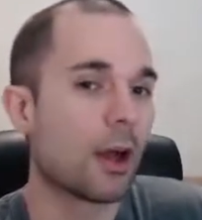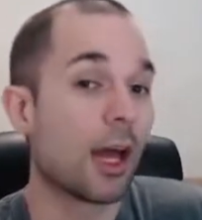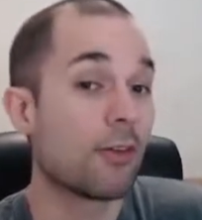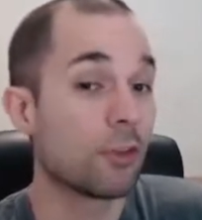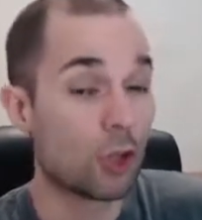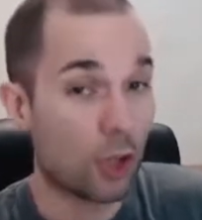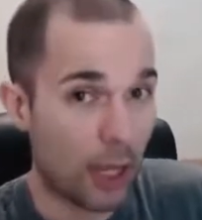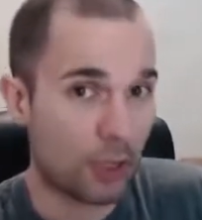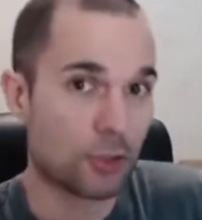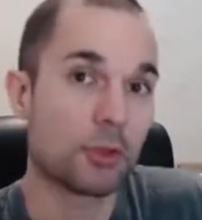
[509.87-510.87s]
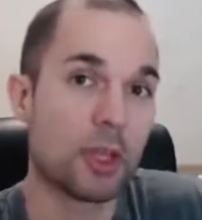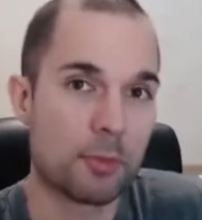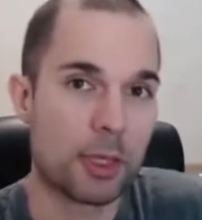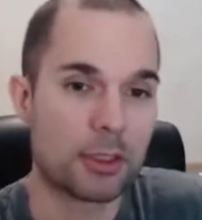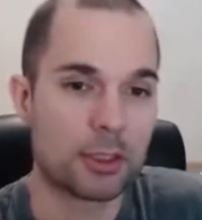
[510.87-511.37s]
I have a collector
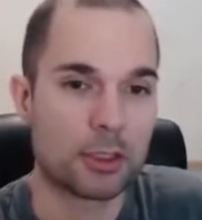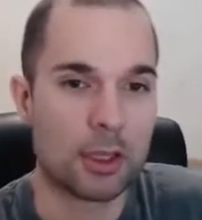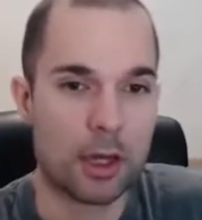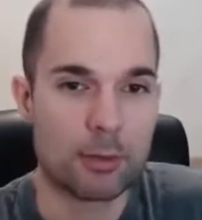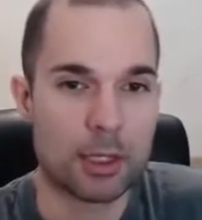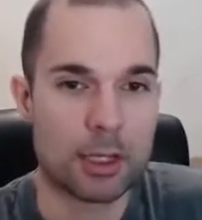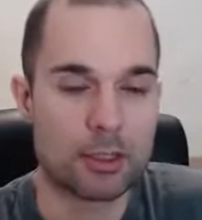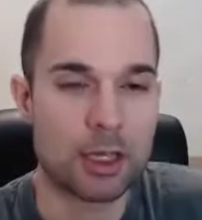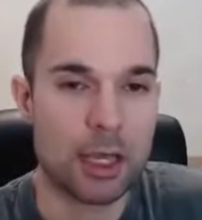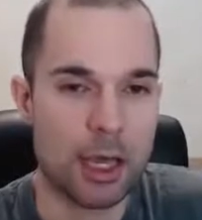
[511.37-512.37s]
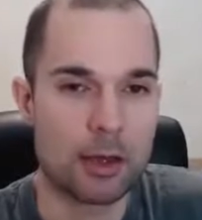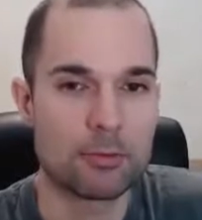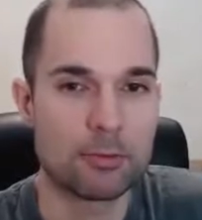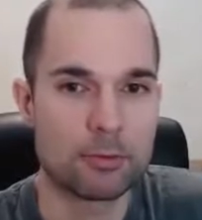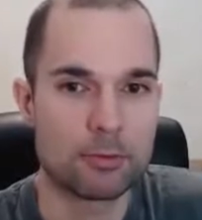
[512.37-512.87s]
limpet because I
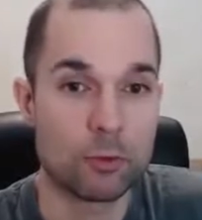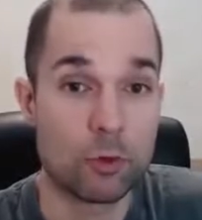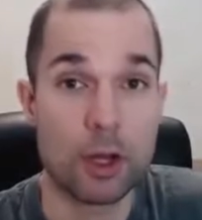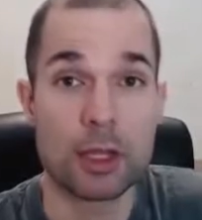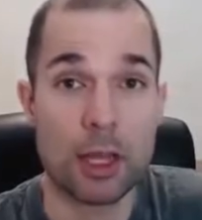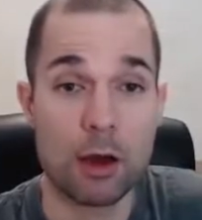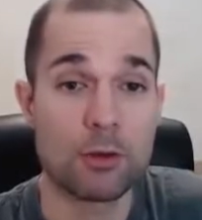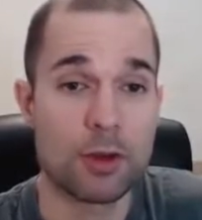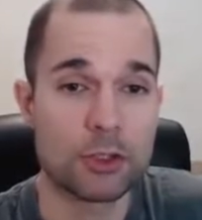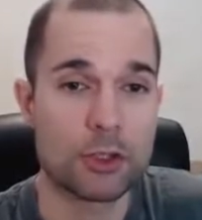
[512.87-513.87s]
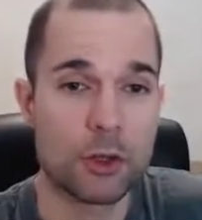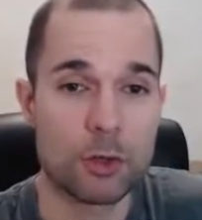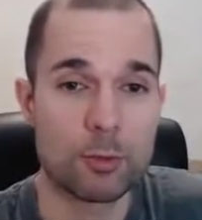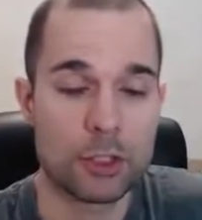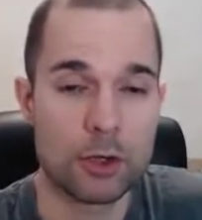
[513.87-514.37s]
am running out of
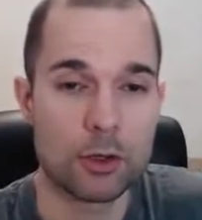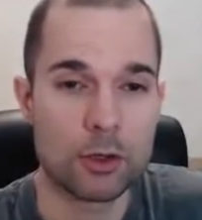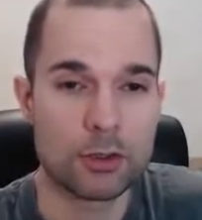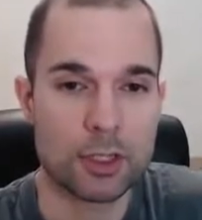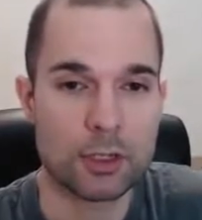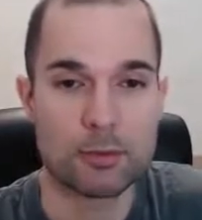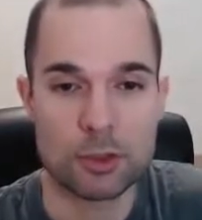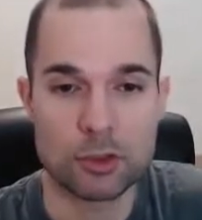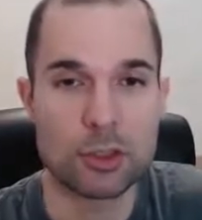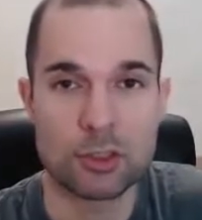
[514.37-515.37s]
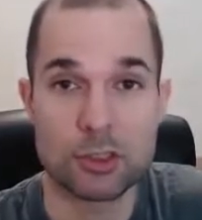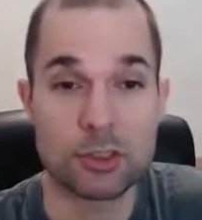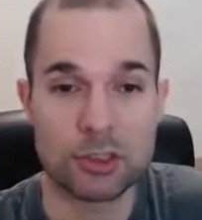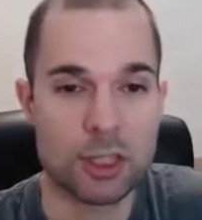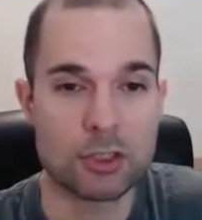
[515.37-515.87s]
engineering materials, and it's good to
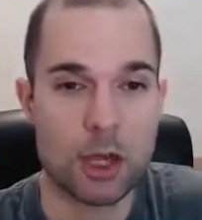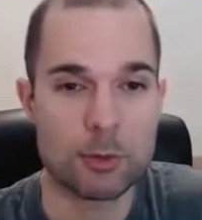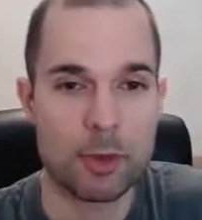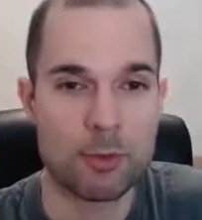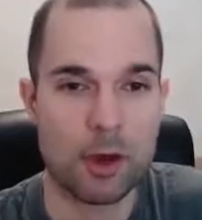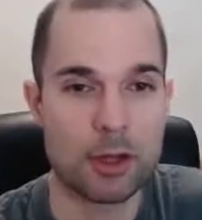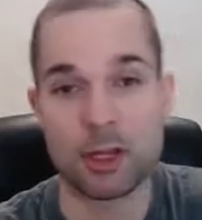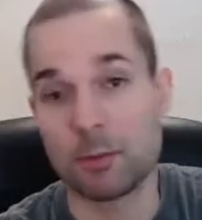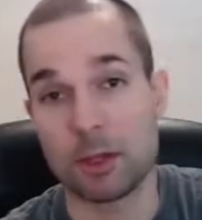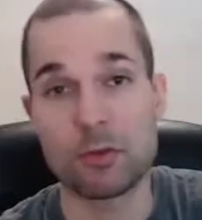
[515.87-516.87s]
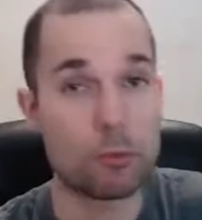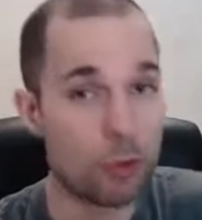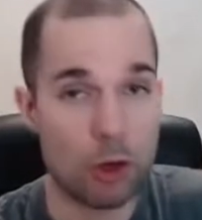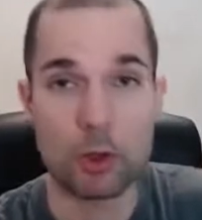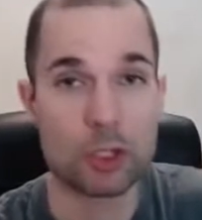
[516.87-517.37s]
just stay topped up on it. I mean, if you're
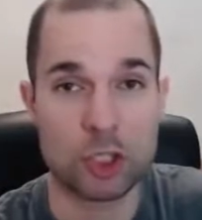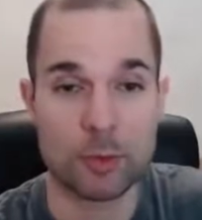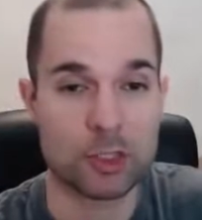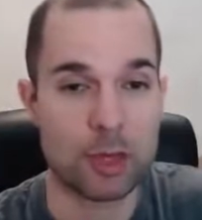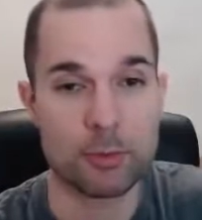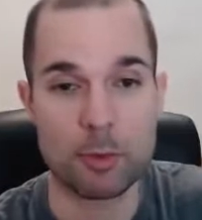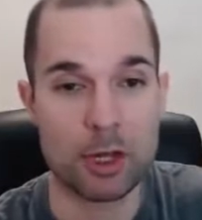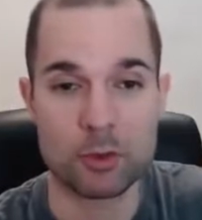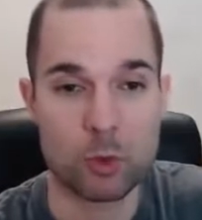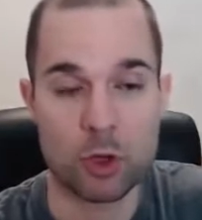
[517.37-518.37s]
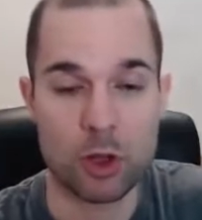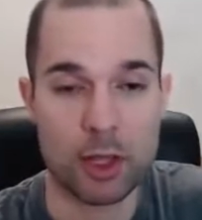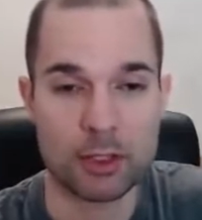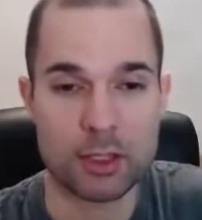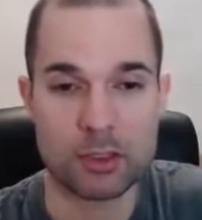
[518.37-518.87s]
blowing ships up, you might as well
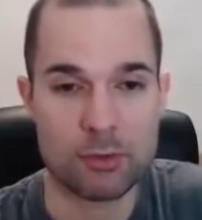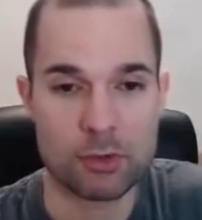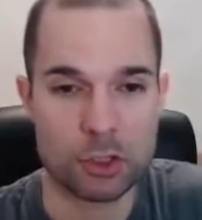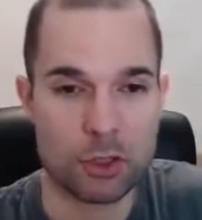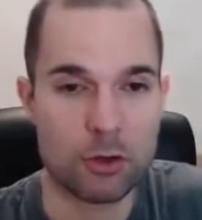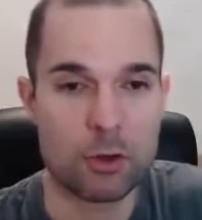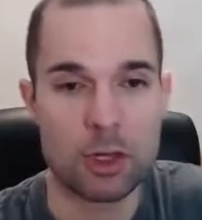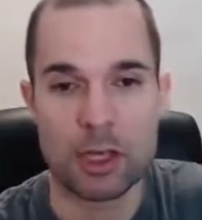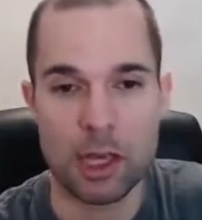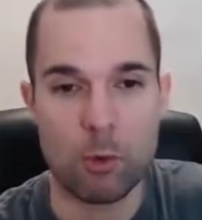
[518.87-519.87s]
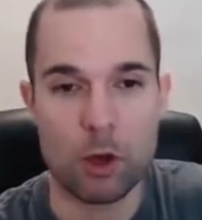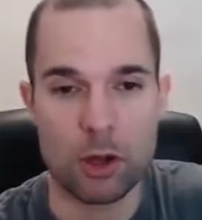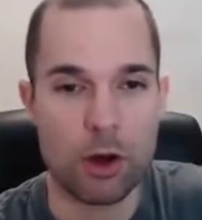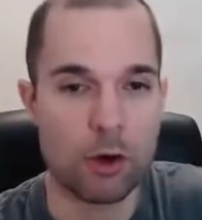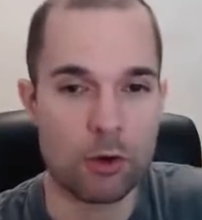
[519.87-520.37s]
collect that stuff as you go, and
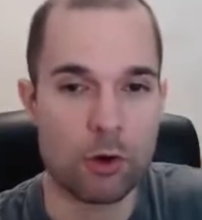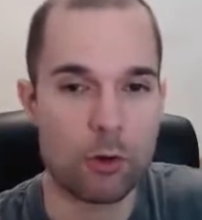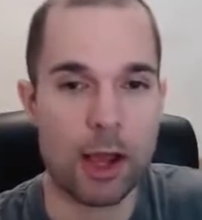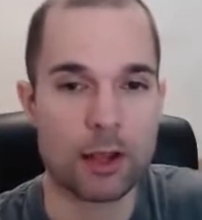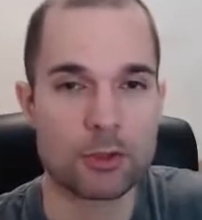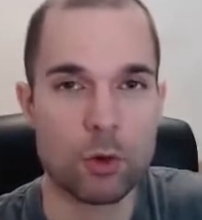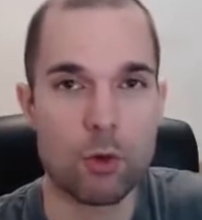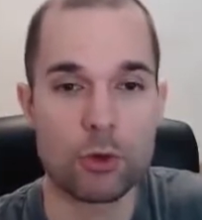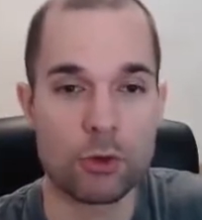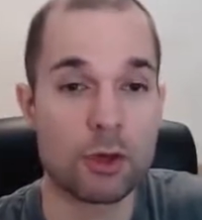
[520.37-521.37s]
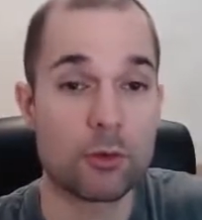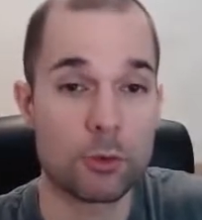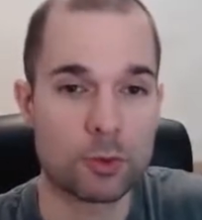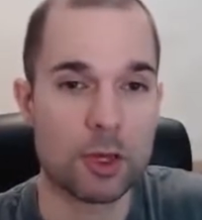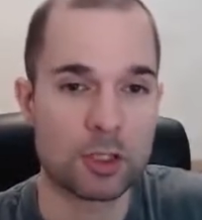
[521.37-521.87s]
one cargo rack to hold a
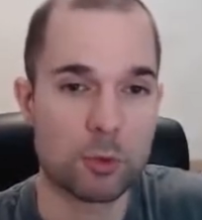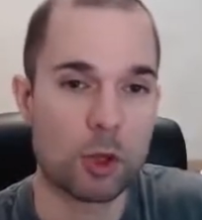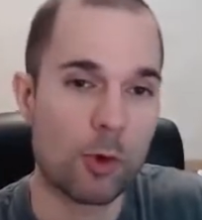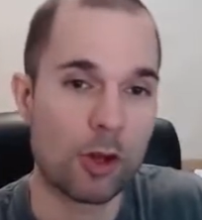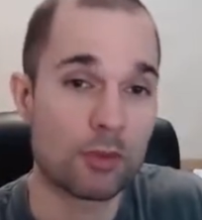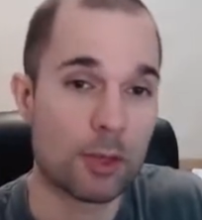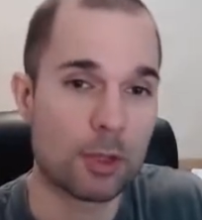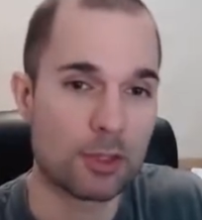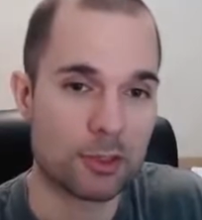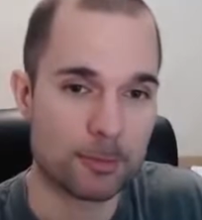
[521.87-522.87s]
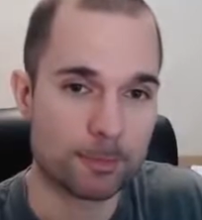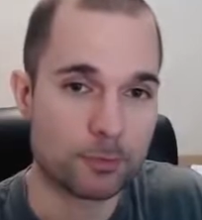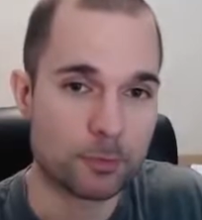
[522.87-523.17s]
respectable amount of limpets.